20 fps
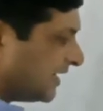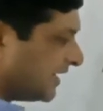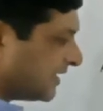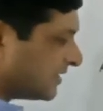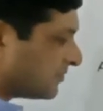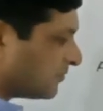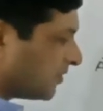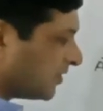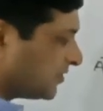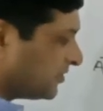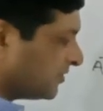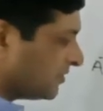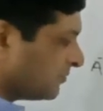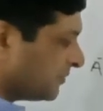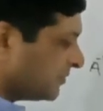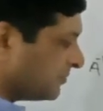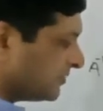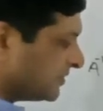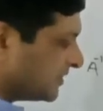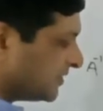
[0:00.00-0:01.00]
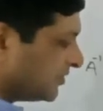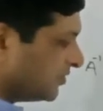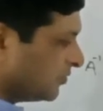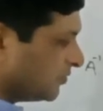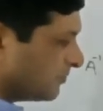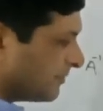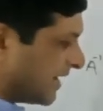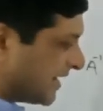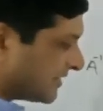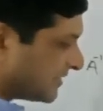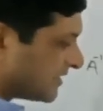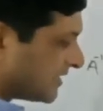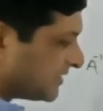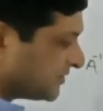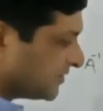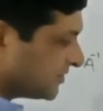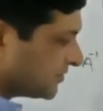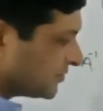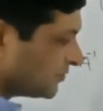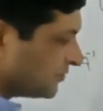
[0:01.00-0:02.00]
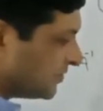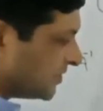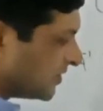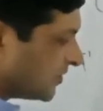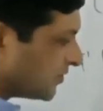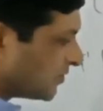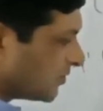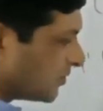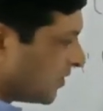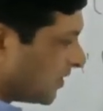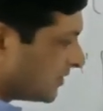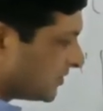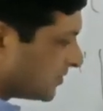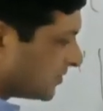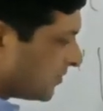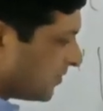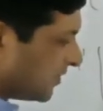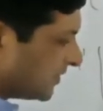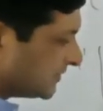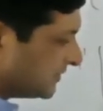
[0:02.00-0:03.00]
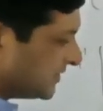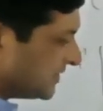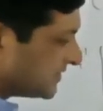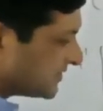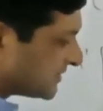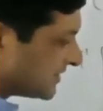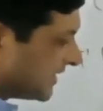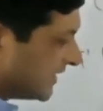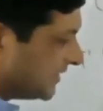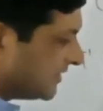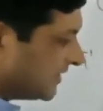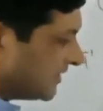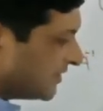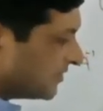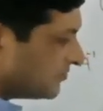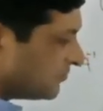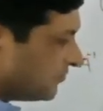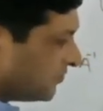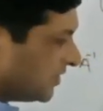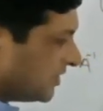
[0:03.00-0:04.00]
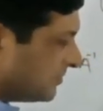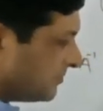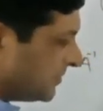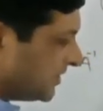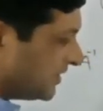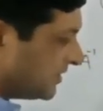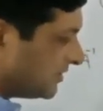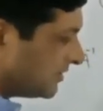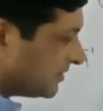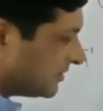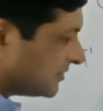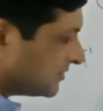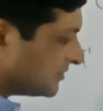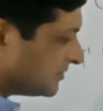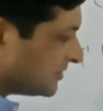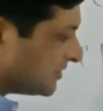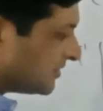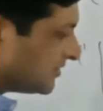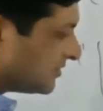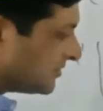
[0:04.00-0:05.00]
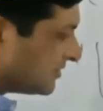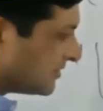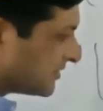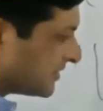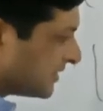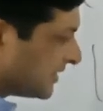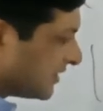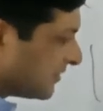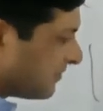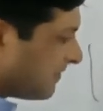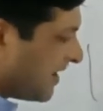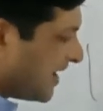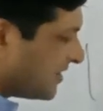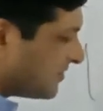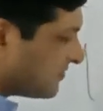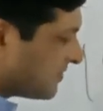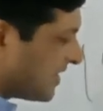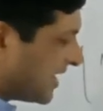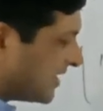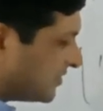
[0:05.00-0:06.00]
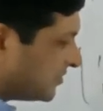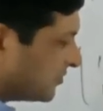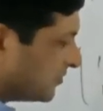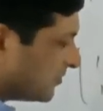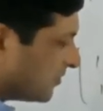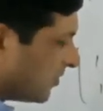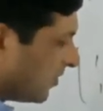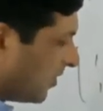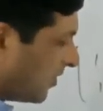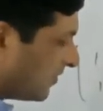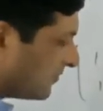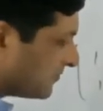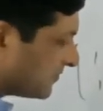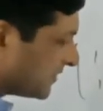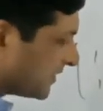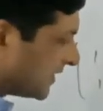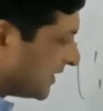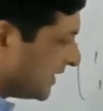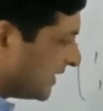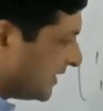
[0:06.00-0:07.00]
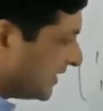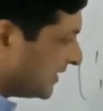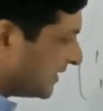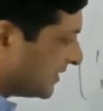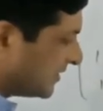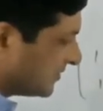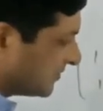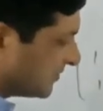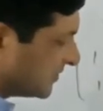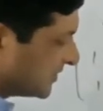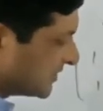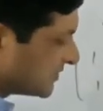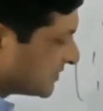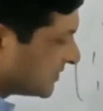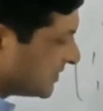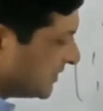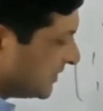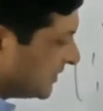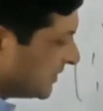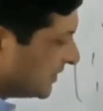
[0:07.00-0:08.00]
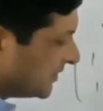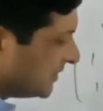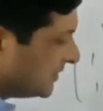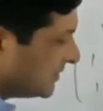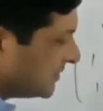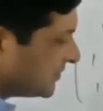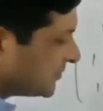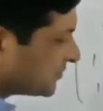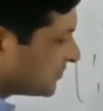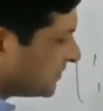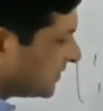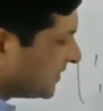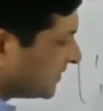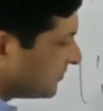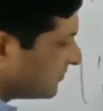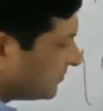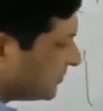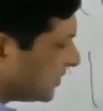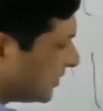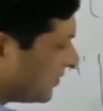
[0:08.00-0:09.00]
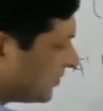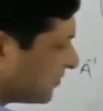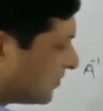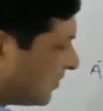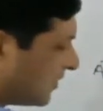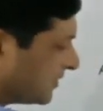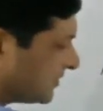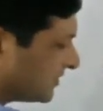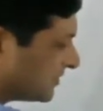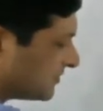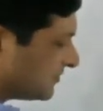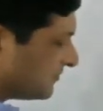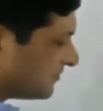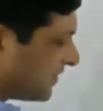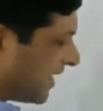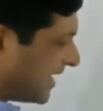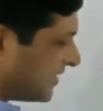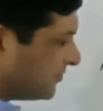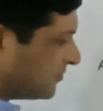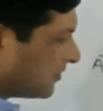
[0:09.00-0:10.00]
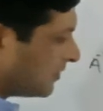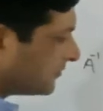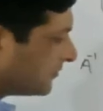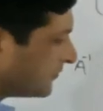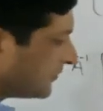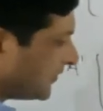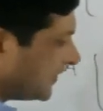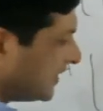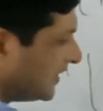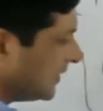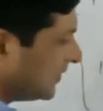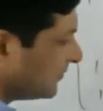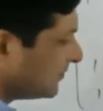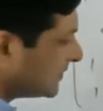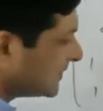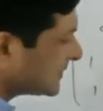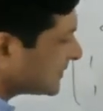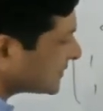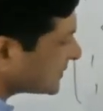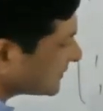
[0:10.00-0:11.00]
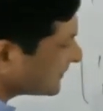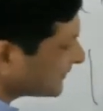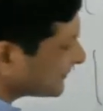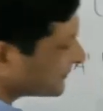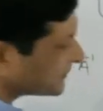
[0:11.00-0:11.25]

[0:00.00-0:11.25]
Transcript: and whatever may be the new matrices we have got on this side will be the required value of A inverse. In this way we have got value of A inverse